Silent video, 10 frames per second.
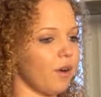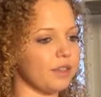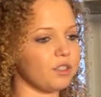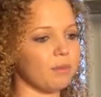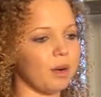
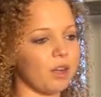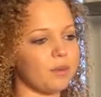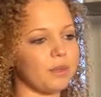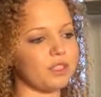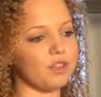Okay, so
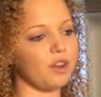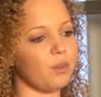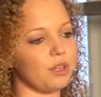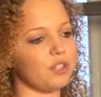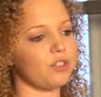Marlon wants to
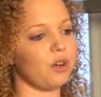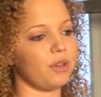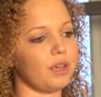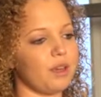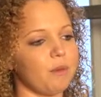know which
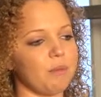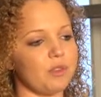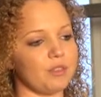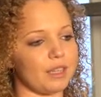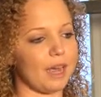Sony camera I'm
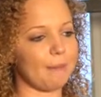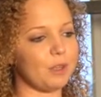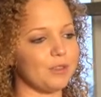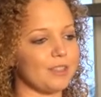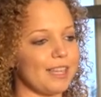using.
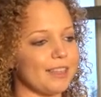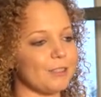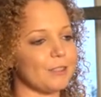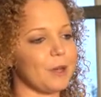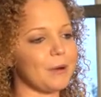I'm using the
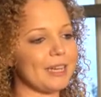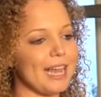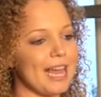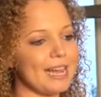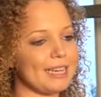
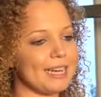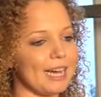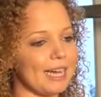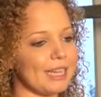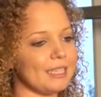Sony
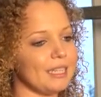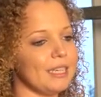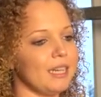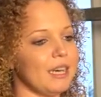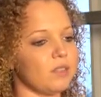A9,
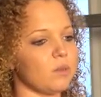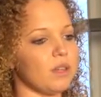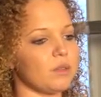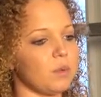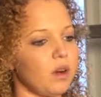as
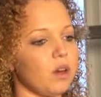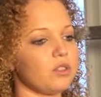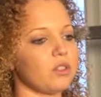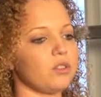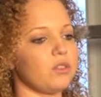well as we're
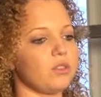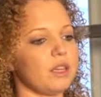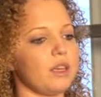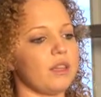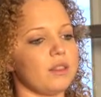also
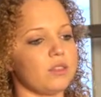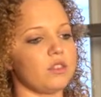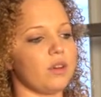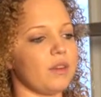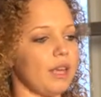using the
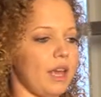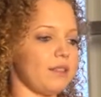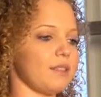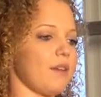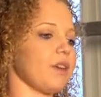
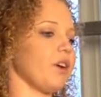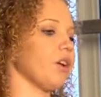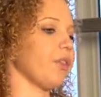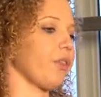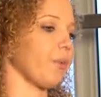Sony
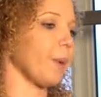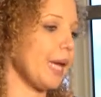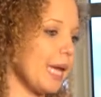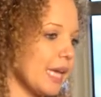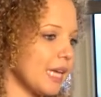A7R
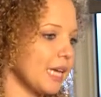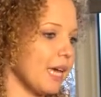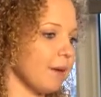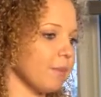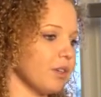III
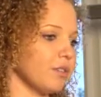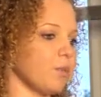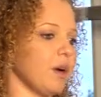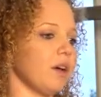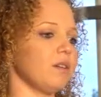camera
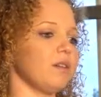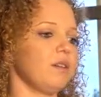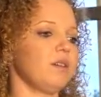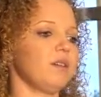as well.